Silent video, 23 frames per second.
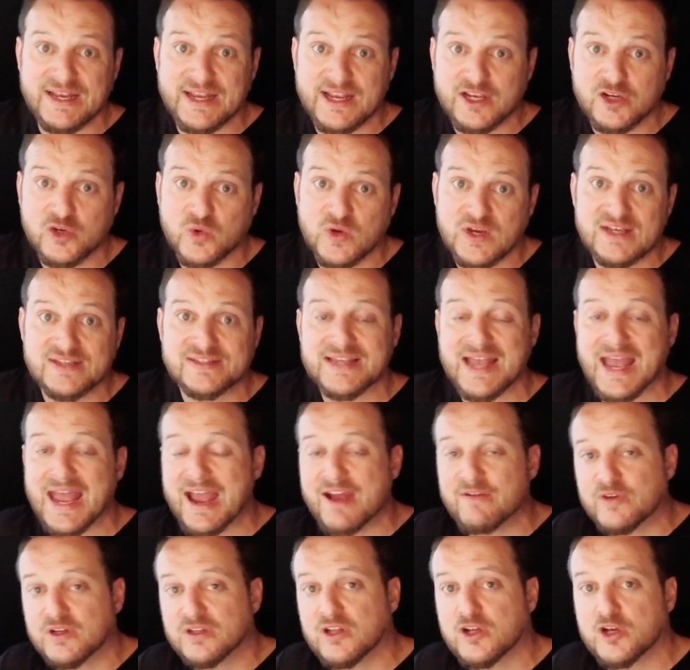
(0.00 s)
increase,
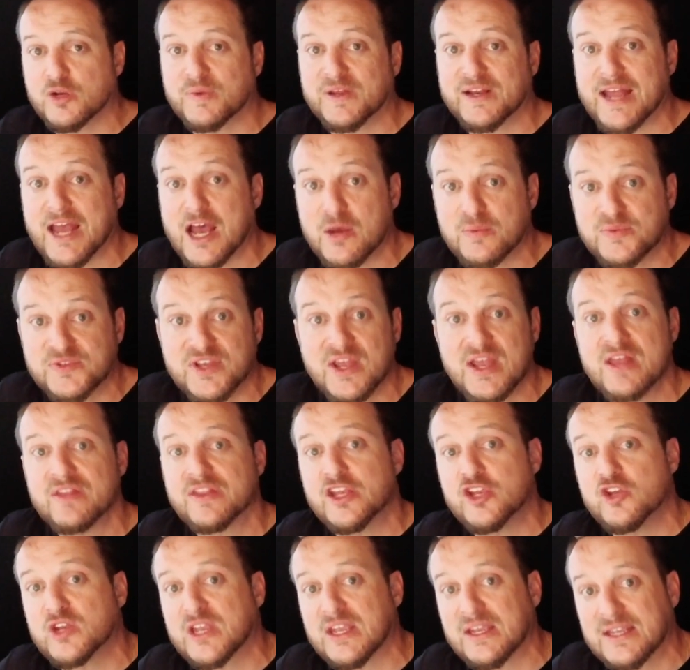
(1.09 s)
every little bit helps that
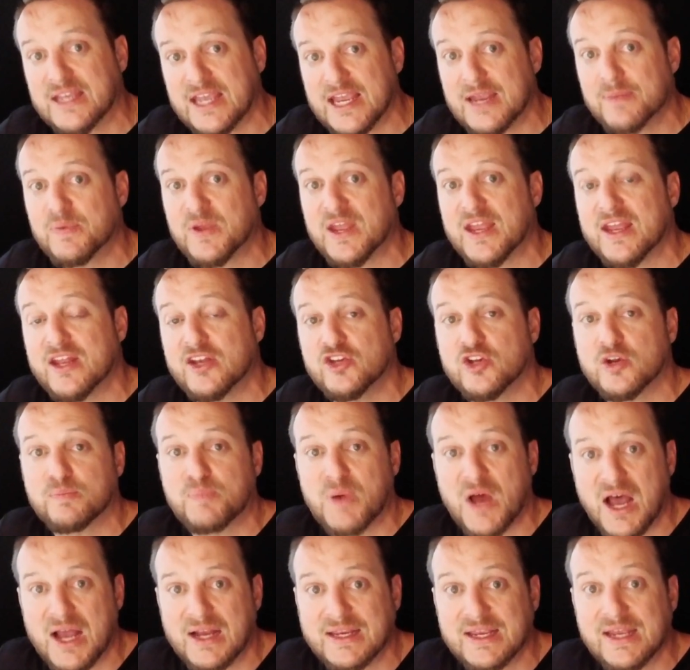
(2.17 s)
you can keep in your
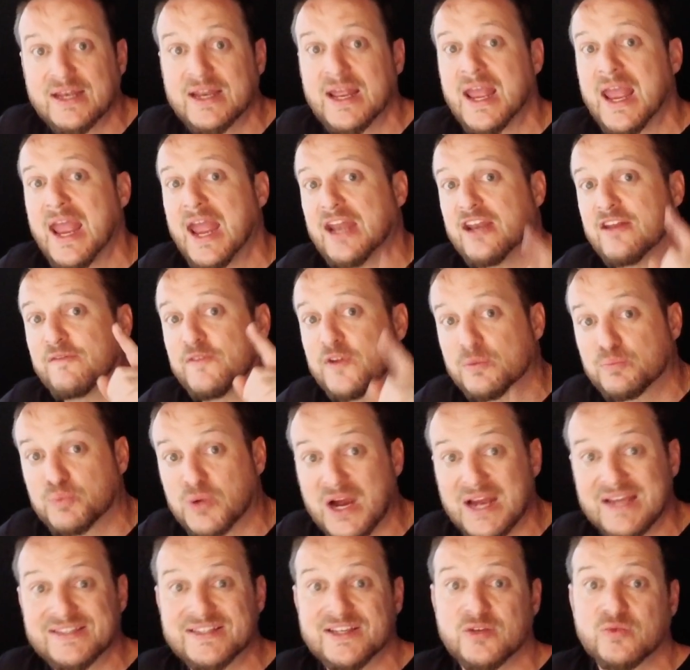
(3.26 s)
pocket. And if you're
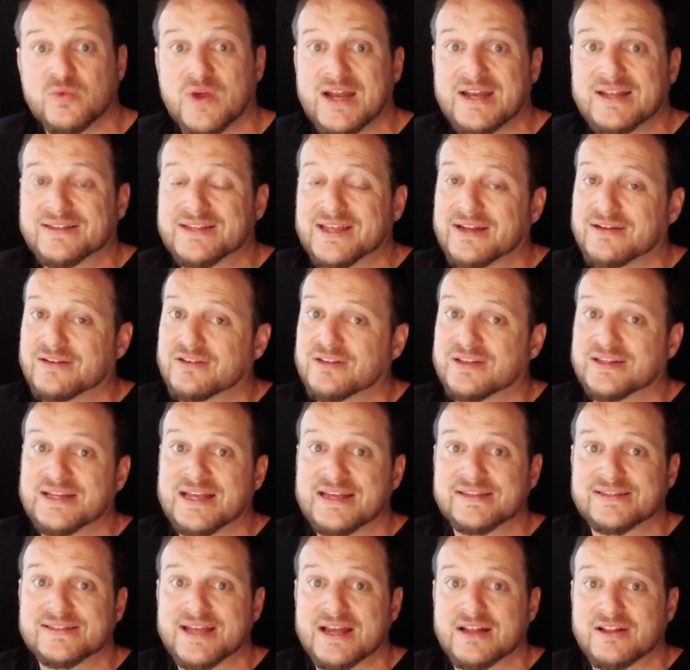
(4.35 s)
pricing right at the end of the
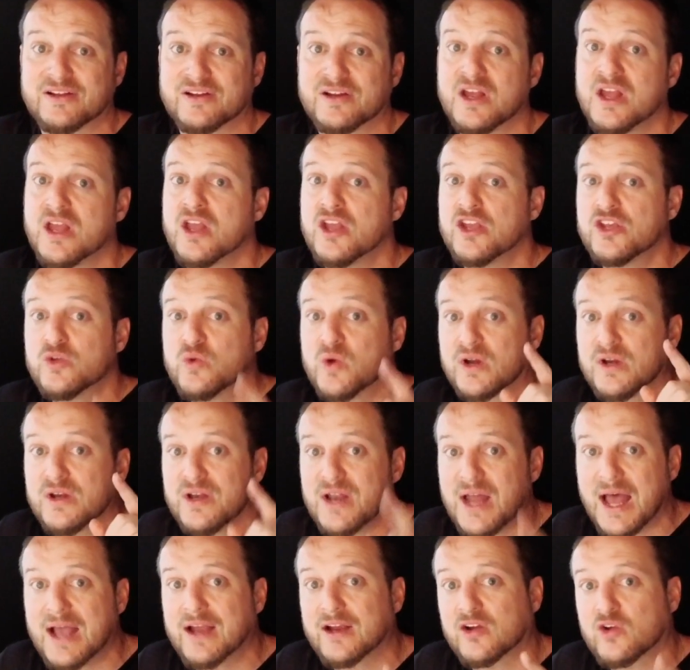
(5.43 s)
day, seller, you are
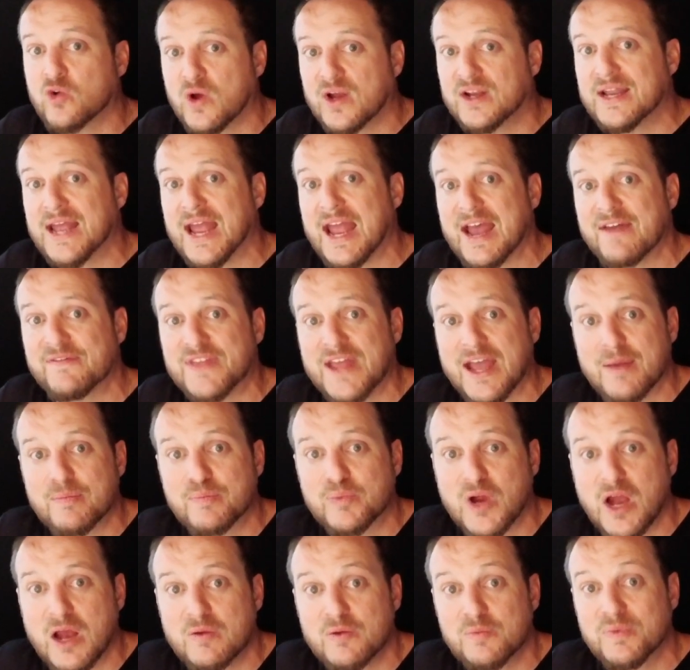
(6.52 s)
not going to have that
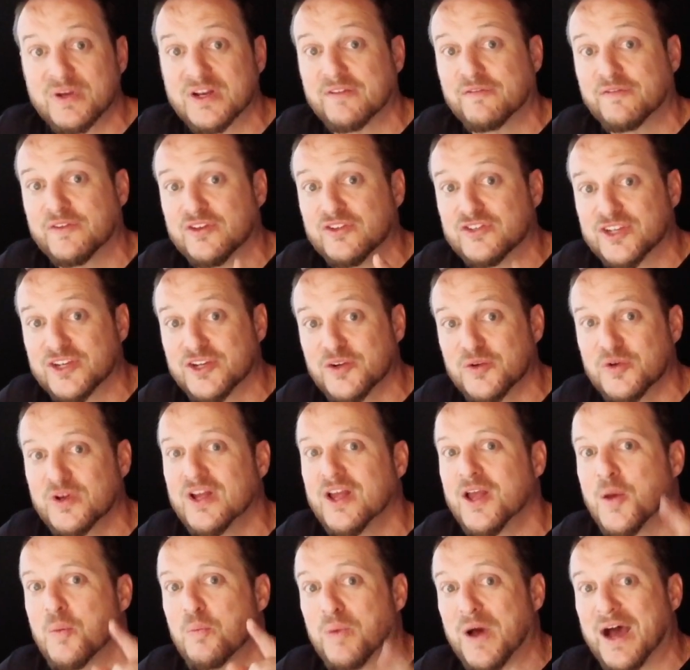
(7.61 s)
problem. But if you do,
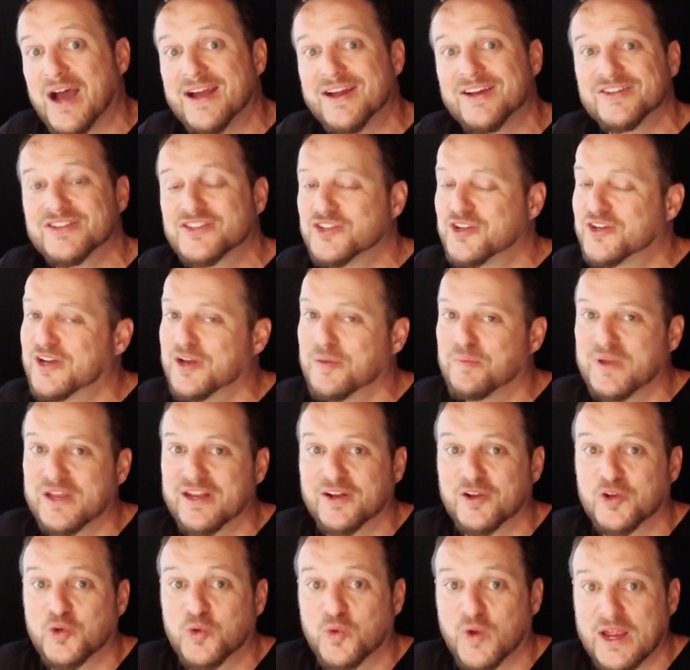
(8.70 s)
buyers, you're going to be in
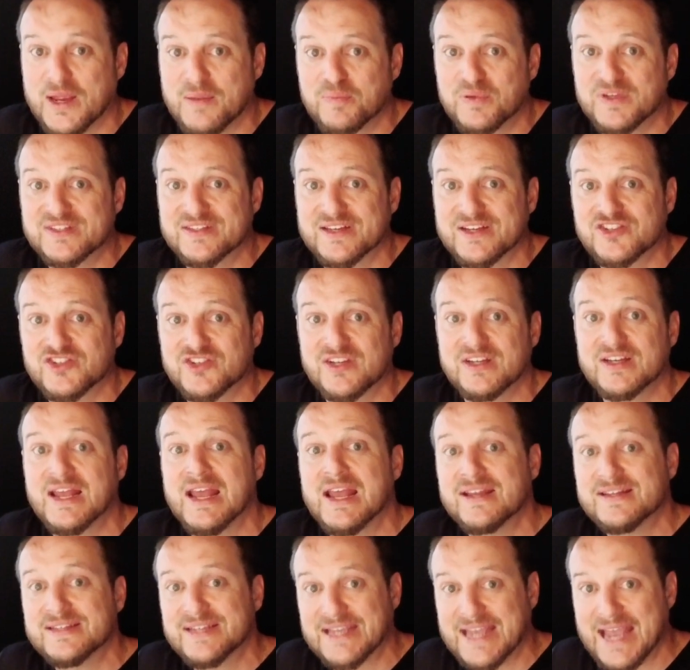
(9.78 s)
a great position
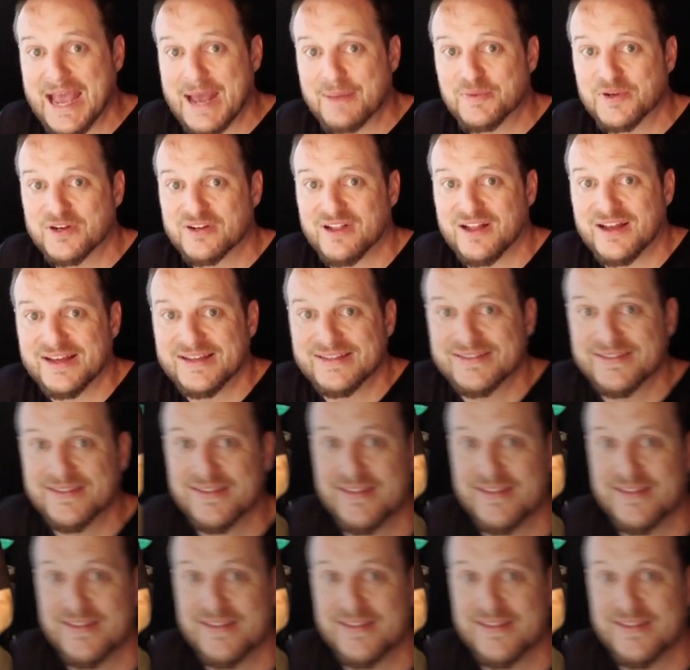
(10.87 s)
to capitalize.